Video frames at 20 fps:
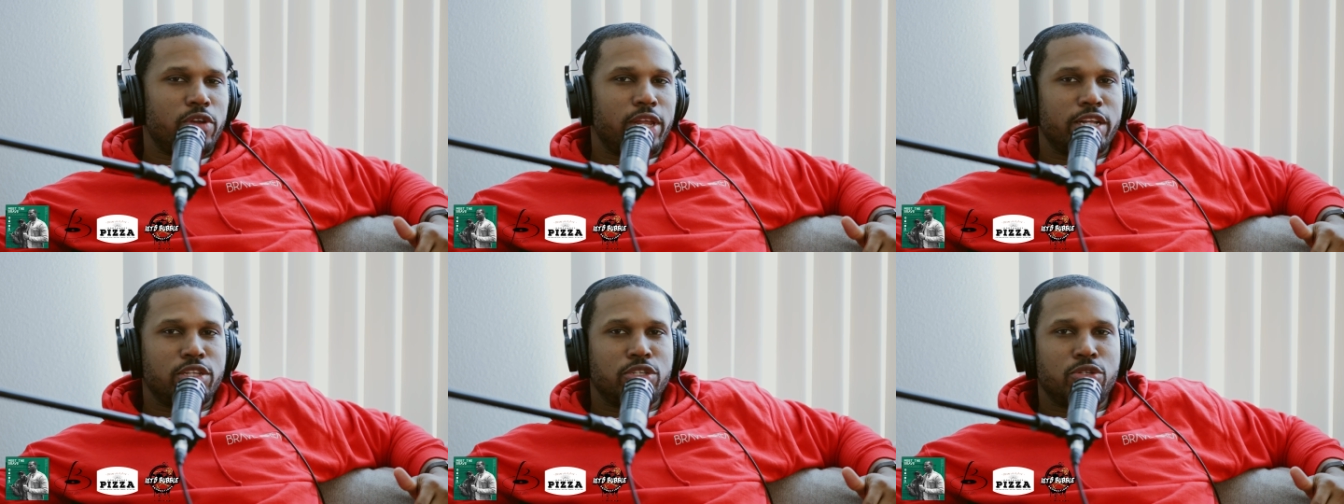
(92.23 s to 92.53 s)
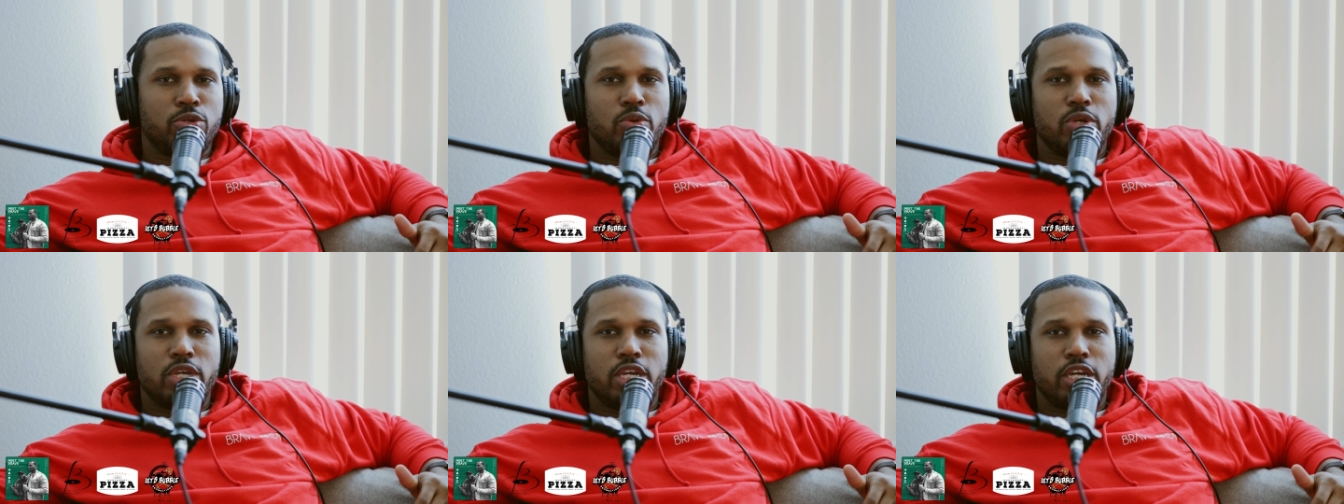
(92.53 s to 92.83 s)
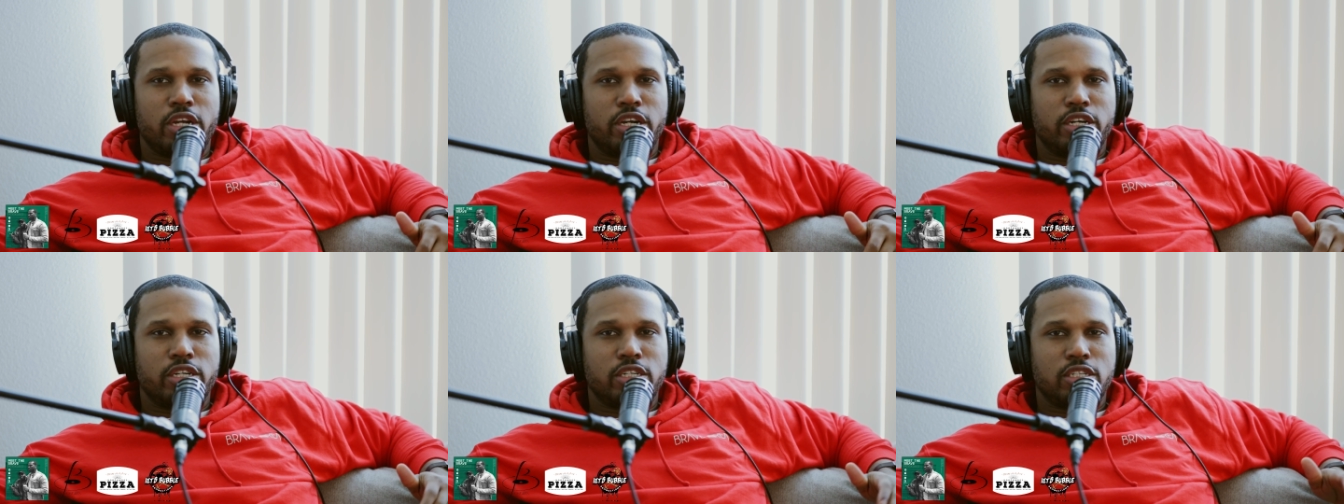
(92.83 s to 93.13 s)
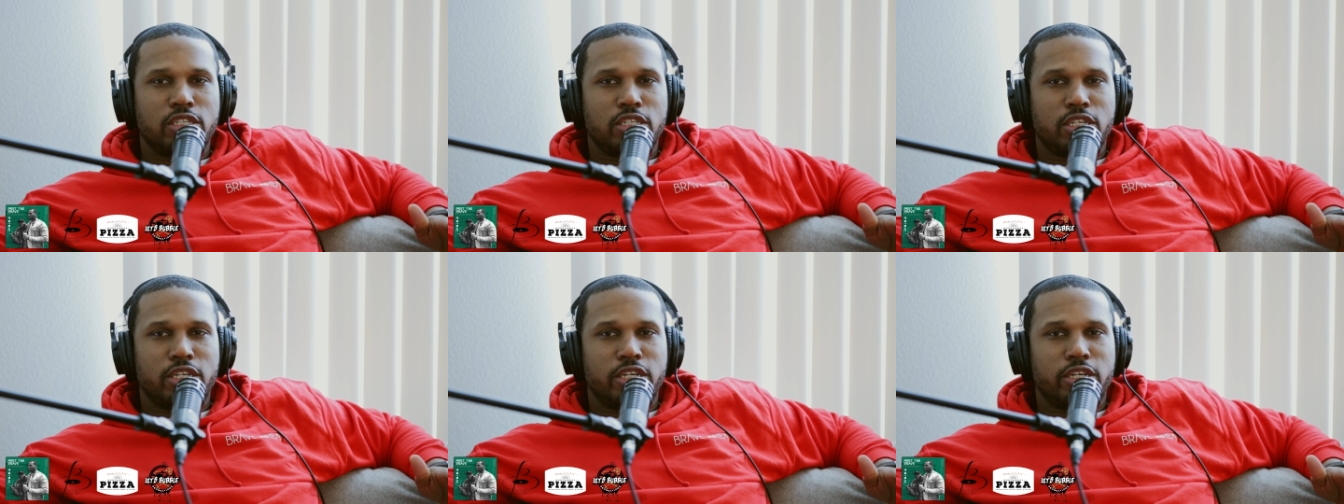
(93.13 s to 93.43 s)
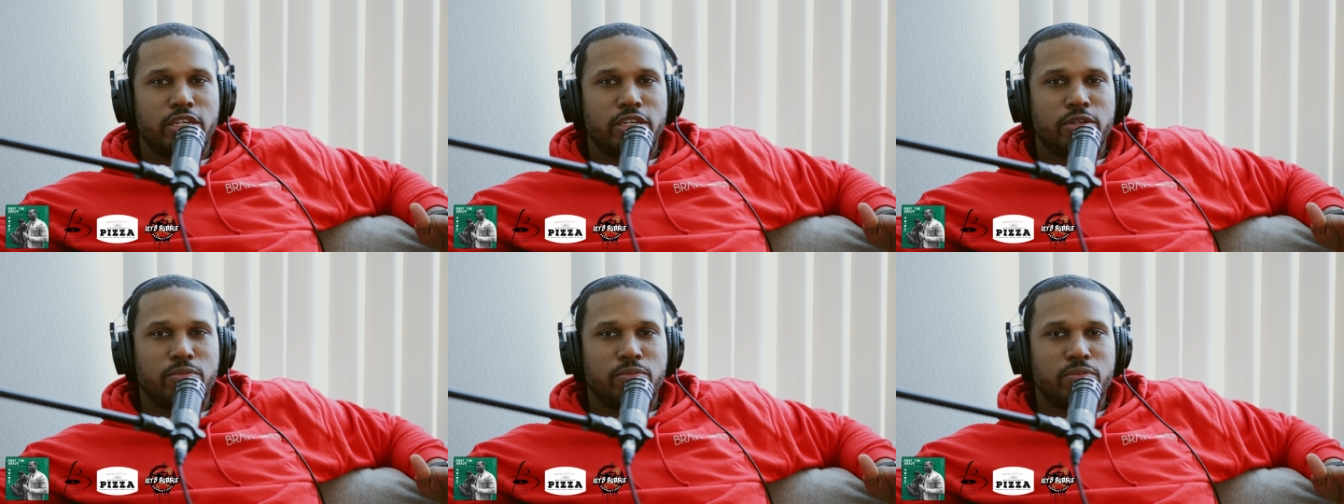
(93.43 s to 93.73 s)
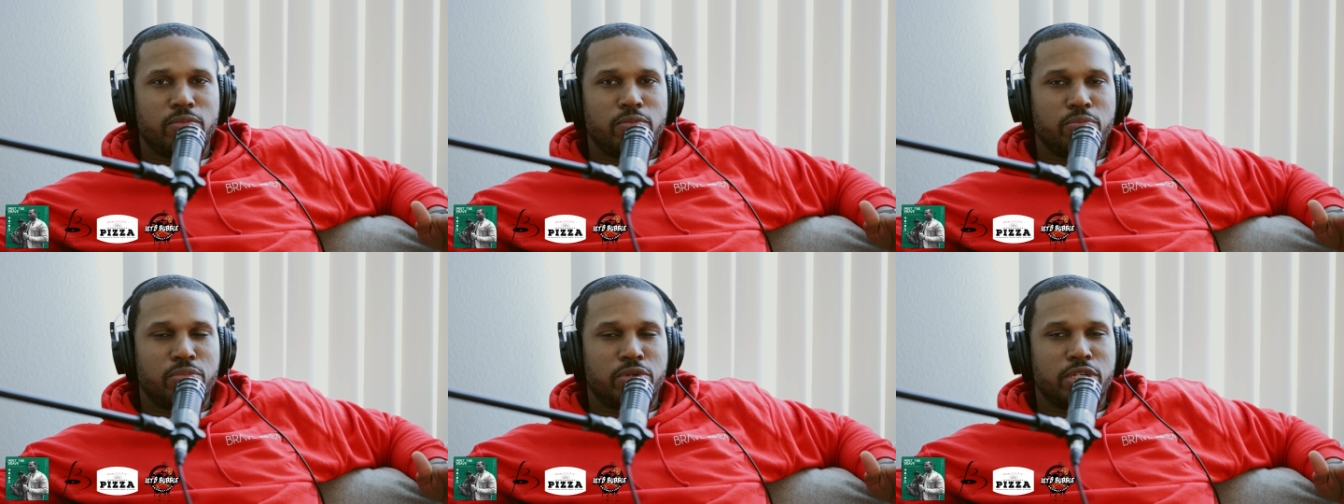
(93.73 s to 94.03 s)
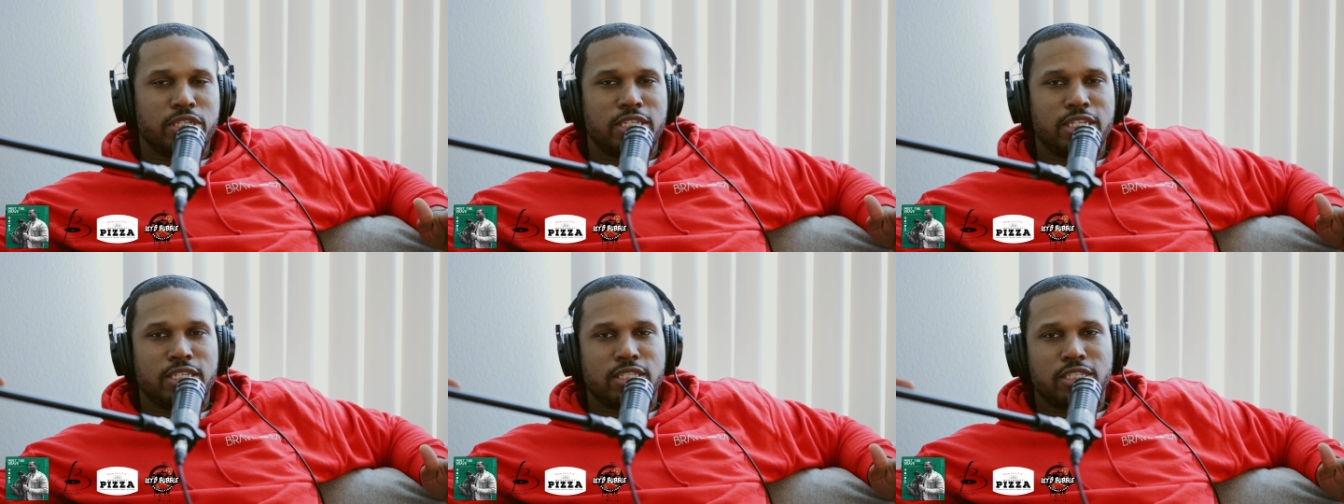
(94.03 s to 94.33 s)
like 2 years to
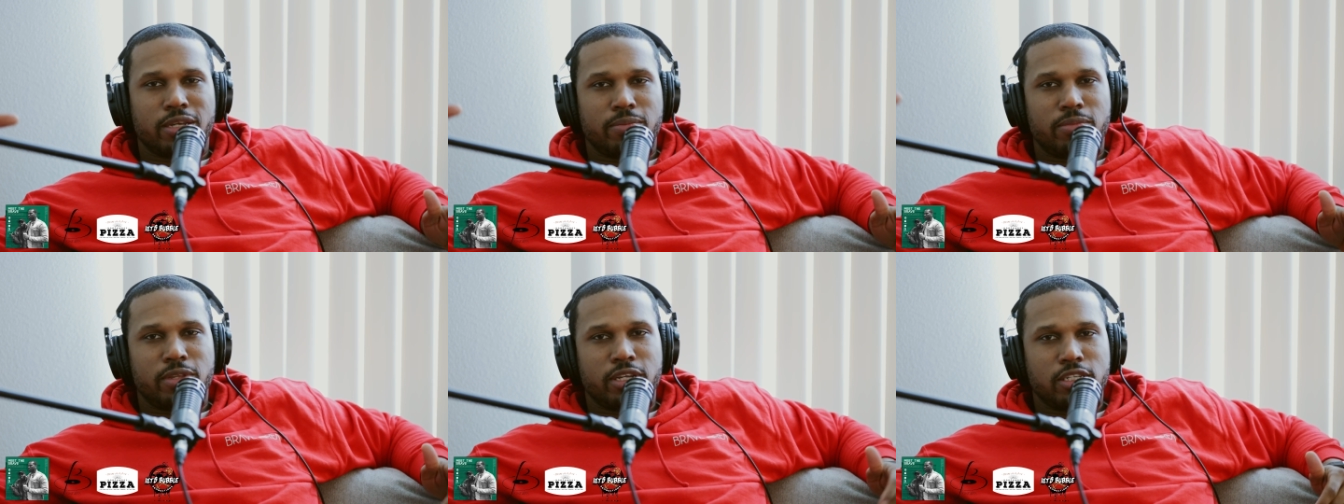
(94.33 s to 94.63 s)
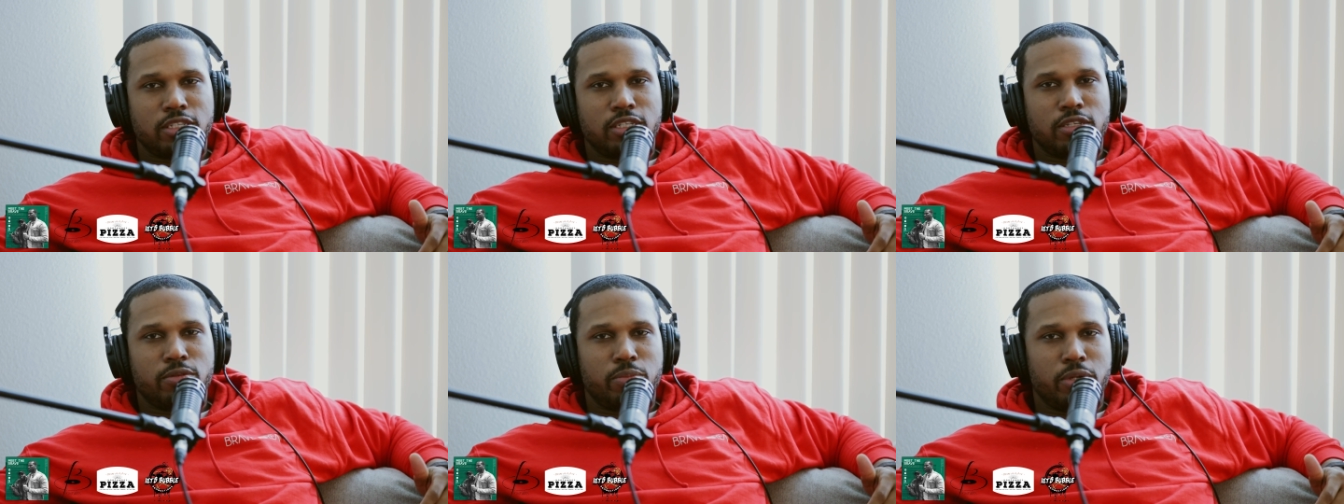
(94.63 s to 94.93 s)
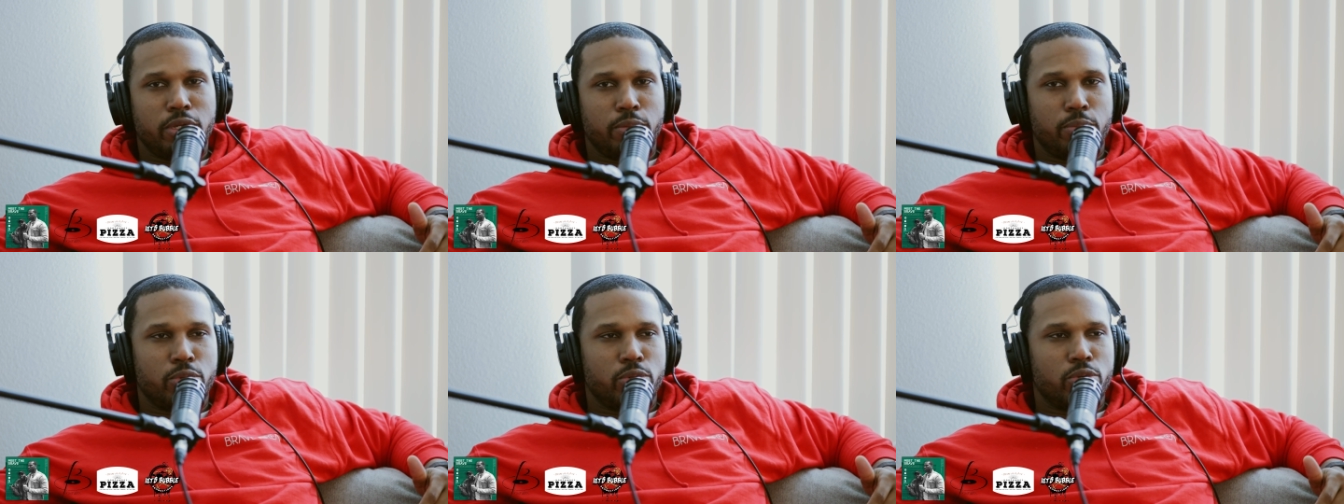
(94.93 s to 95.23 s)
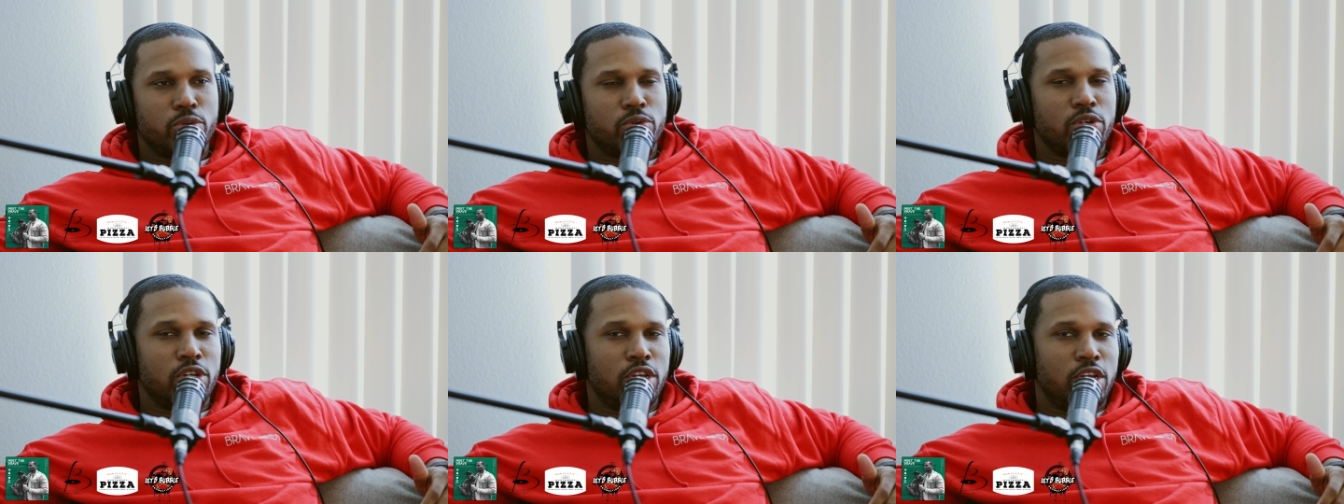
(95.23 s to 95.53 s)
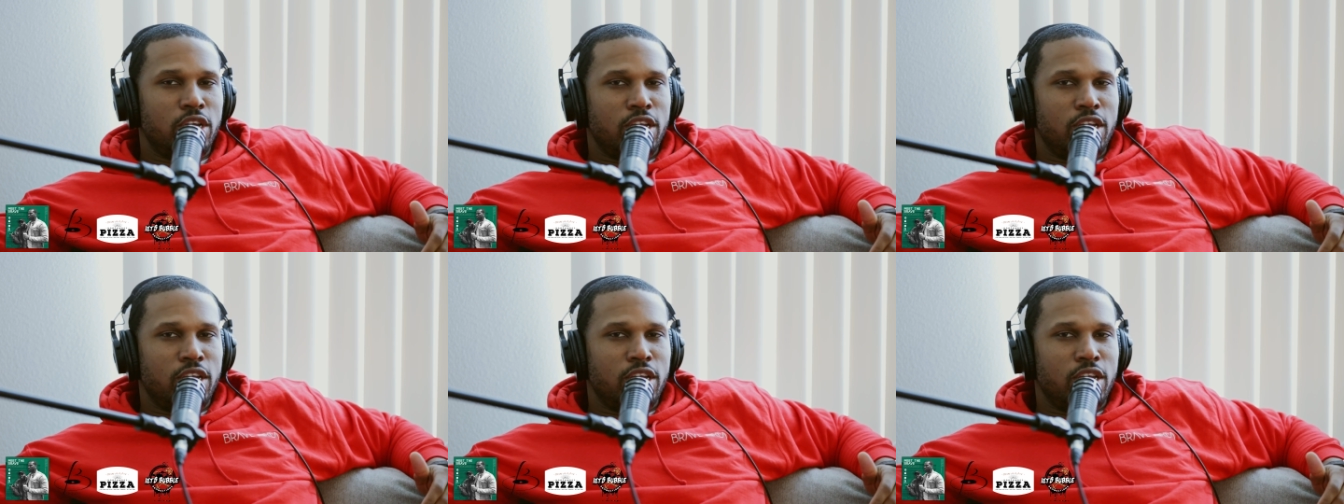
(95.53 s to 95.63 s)
present something to people